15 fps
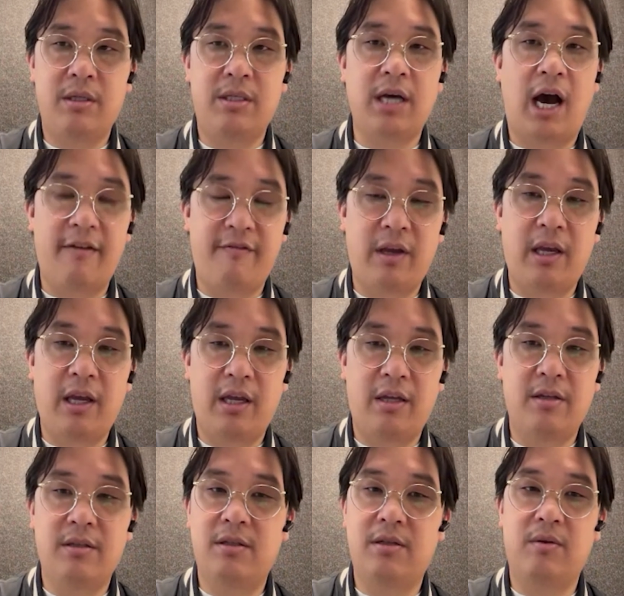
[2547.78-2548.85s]
diving
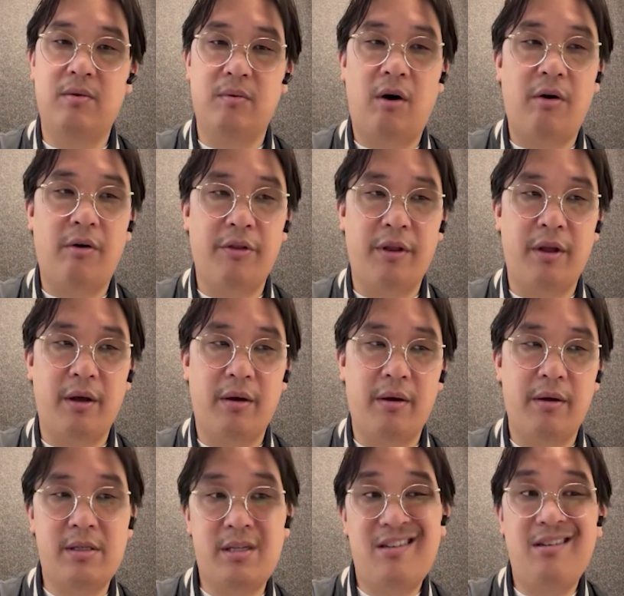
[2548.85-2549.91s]
into all the
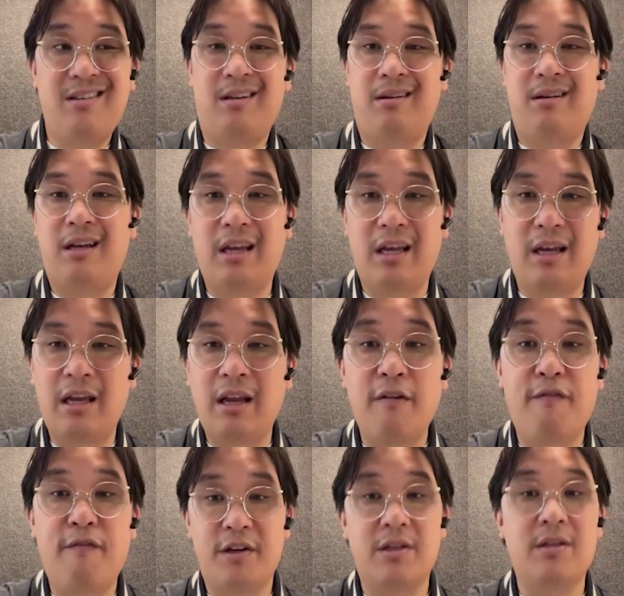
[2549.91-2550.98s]
essentially
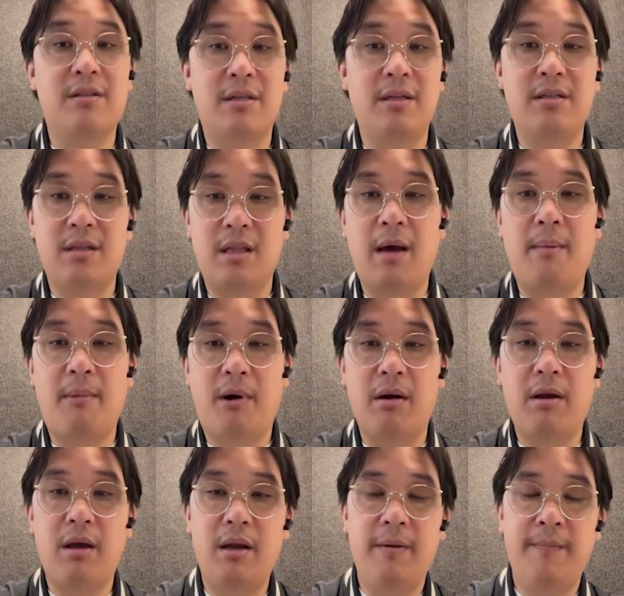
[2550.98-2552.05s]
inefficiencies in that
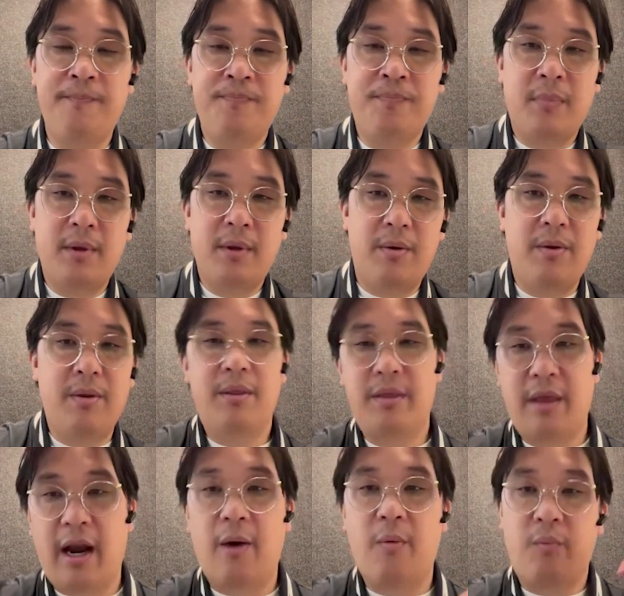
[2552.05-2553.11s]
market
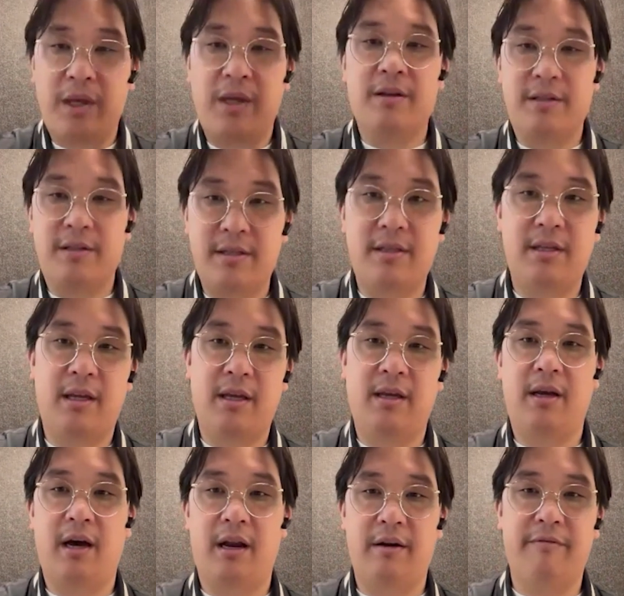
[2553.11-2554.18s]
that we could see
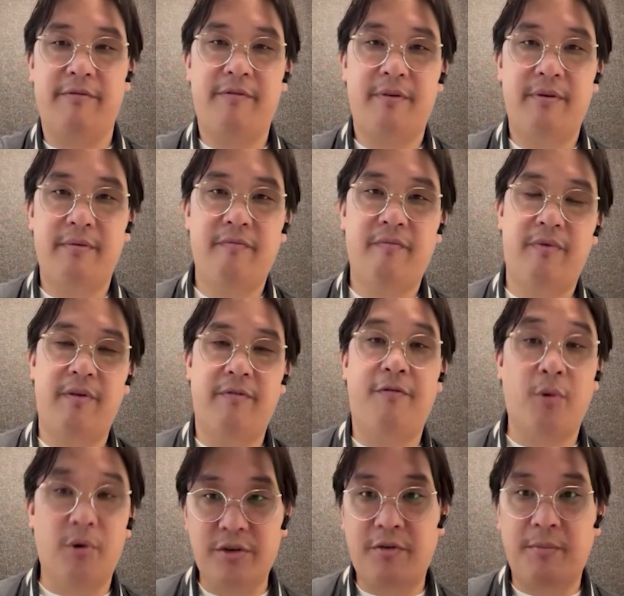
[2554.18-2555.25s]
kind of the
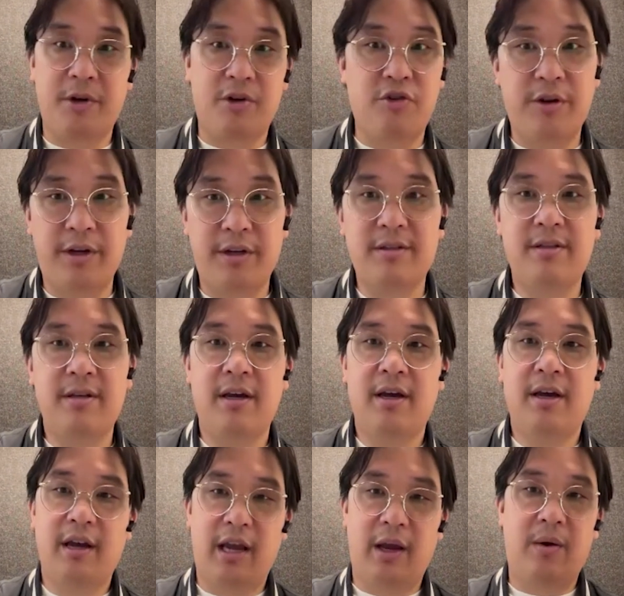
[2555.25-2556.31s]
forest from the trees
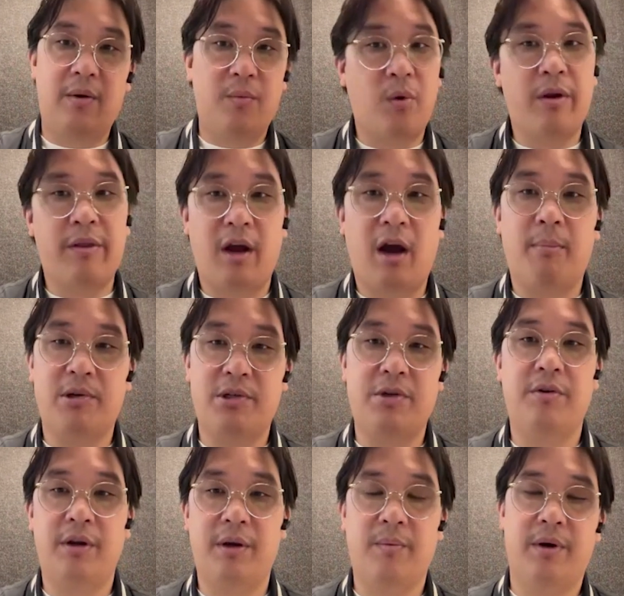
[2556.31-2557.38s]
and where the
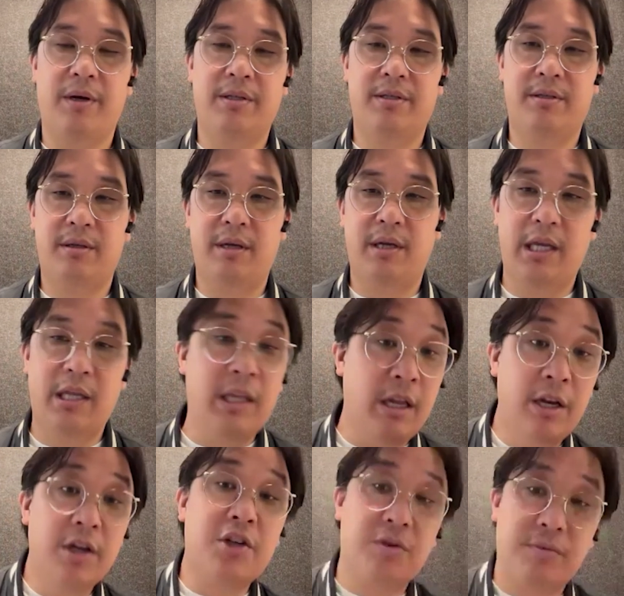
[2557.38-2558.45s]
opportunity was in the
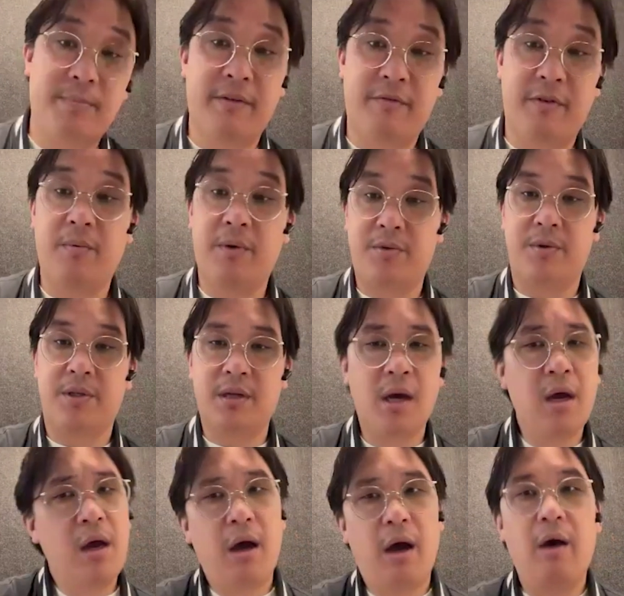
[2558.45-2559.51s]
initial pivot, which was,
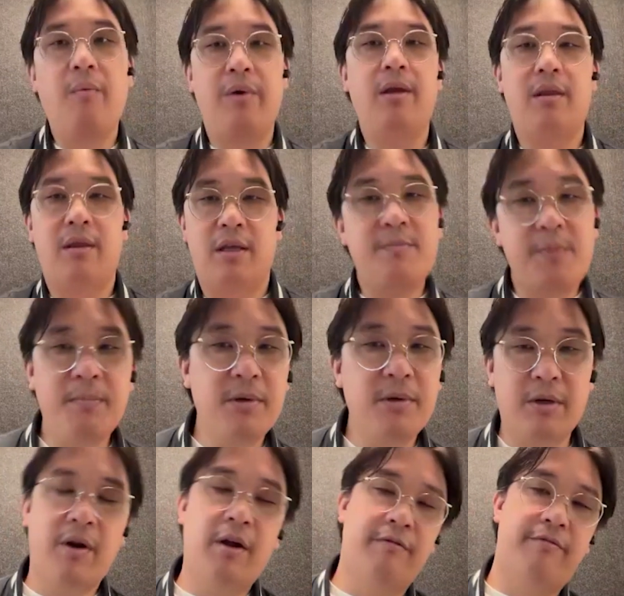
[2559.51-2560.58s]
these people
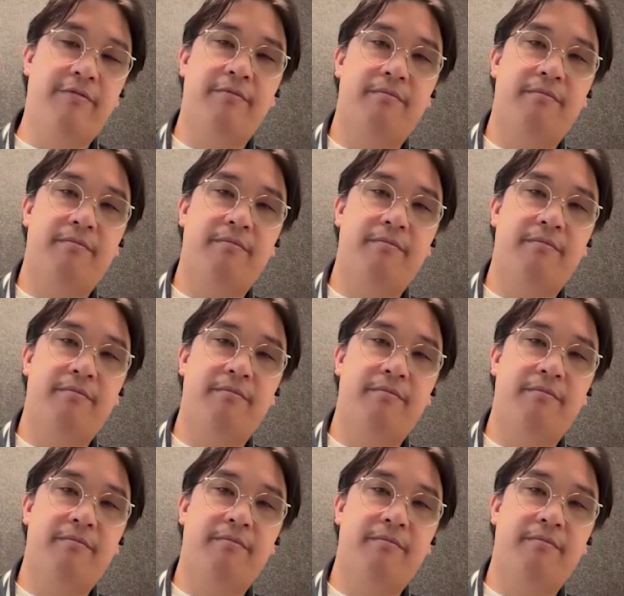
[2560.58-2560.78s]
don't have